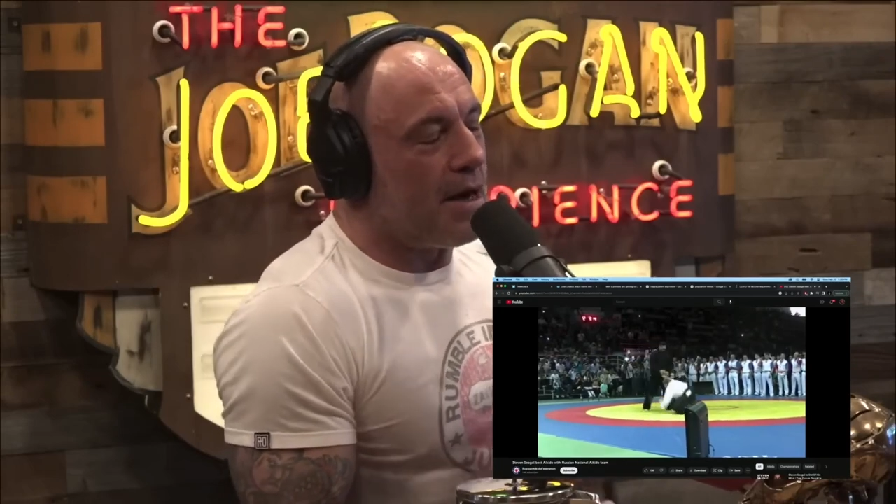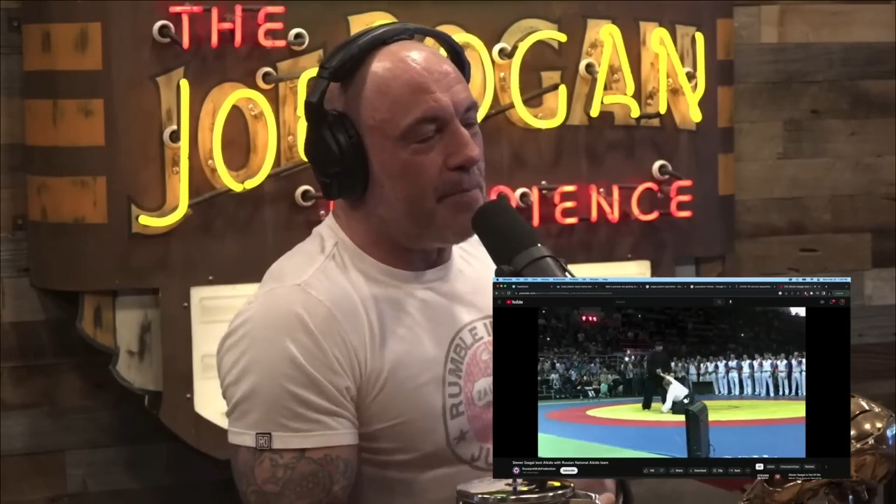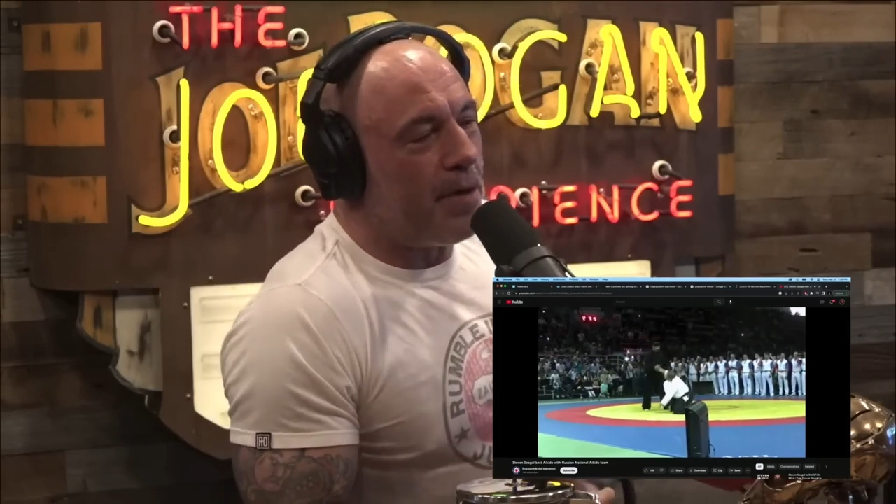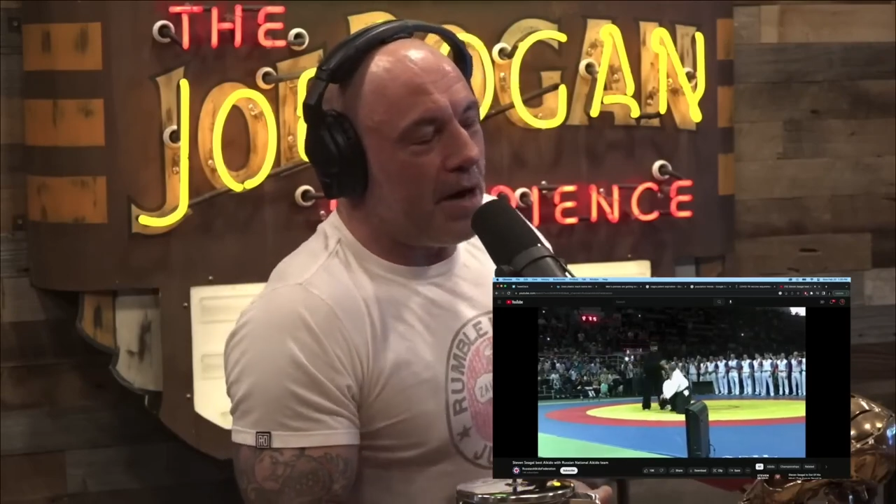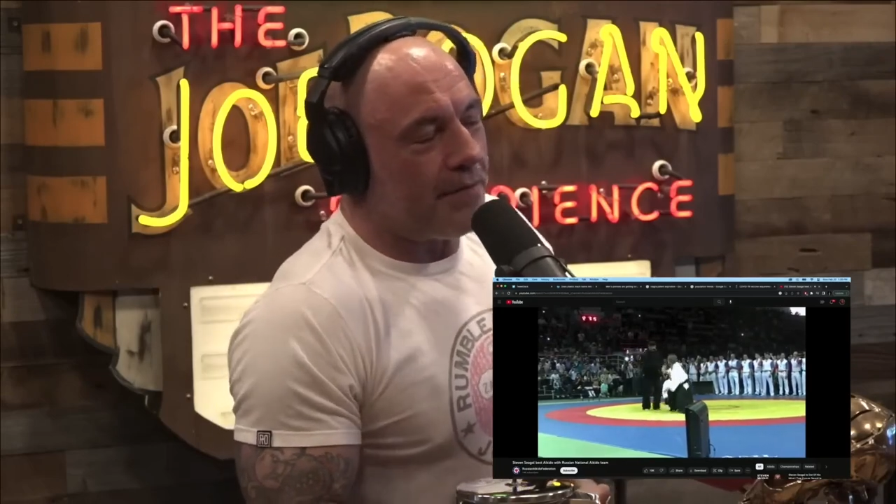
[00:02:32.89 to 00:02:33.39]

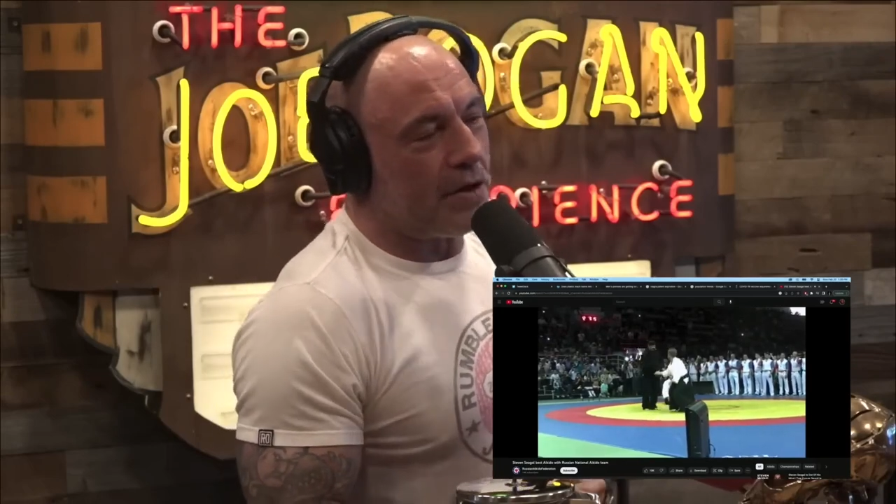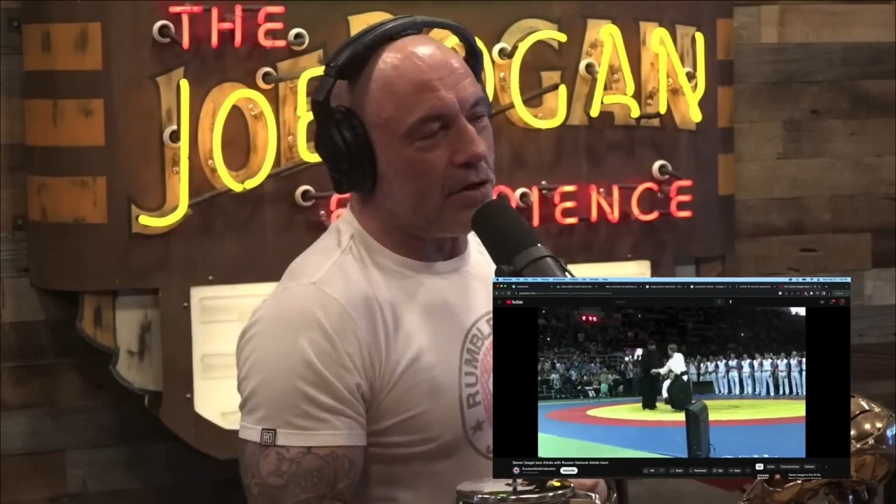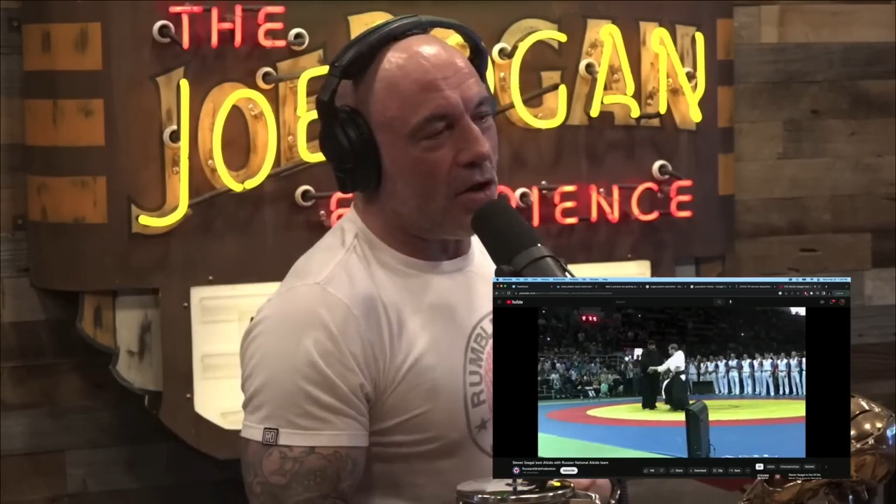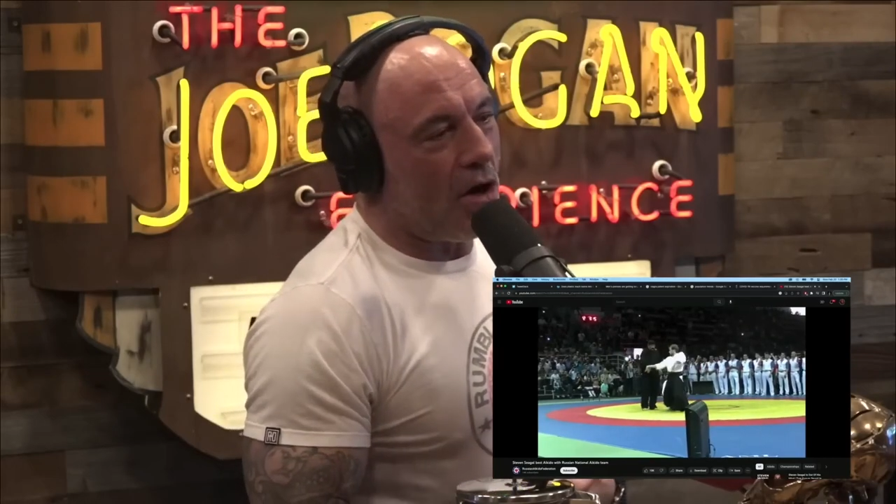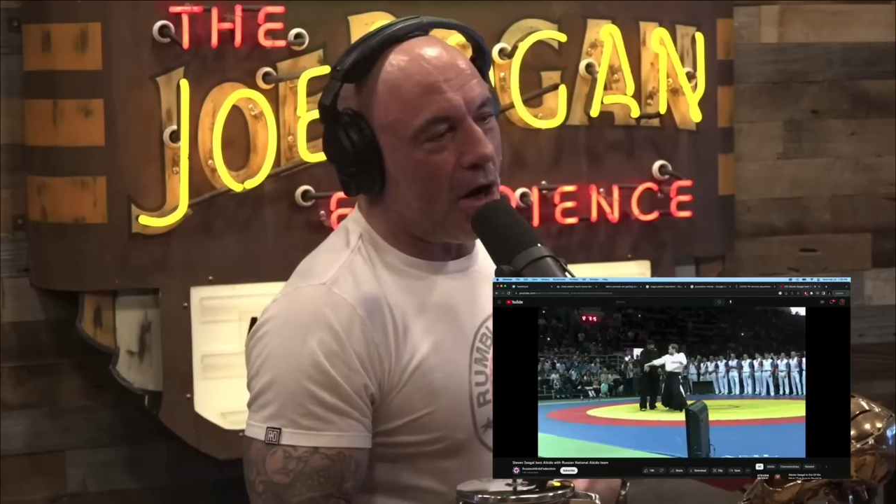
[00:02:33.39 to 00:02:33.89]
Above the
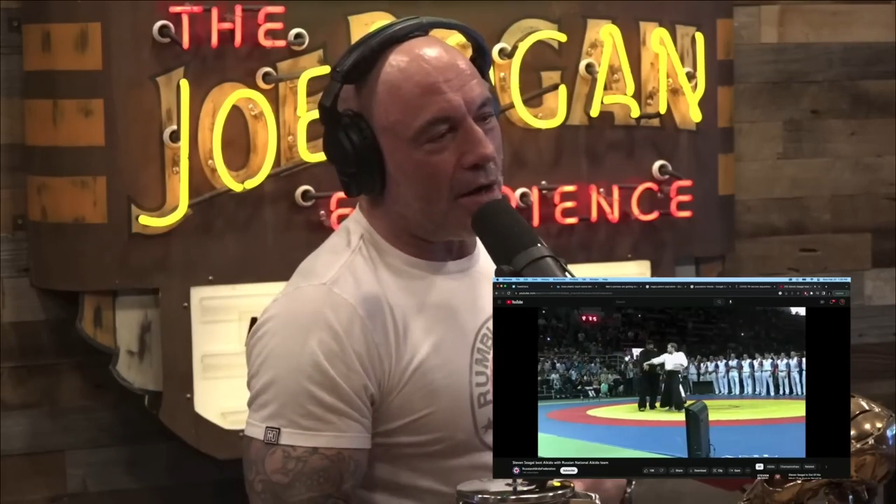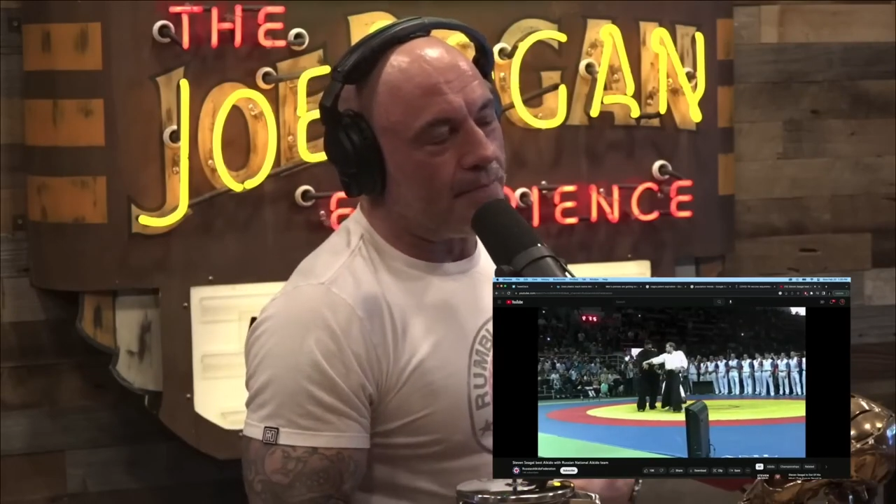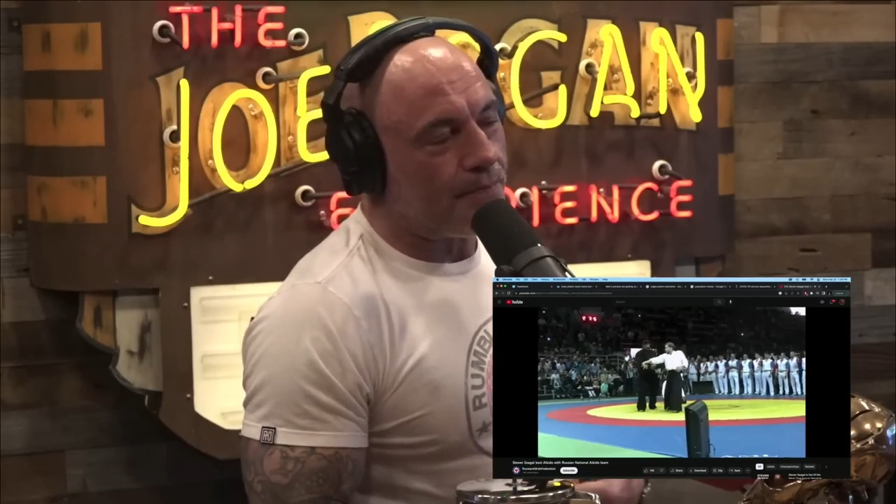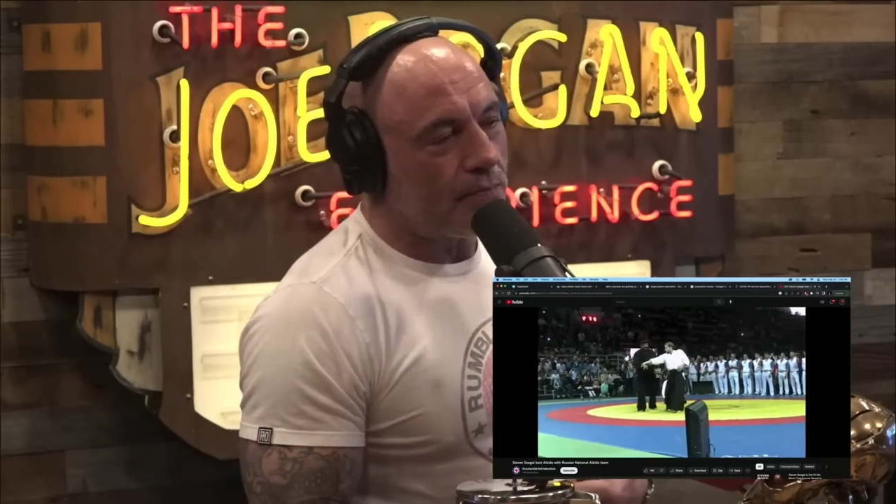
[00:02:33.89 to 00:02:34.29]
Law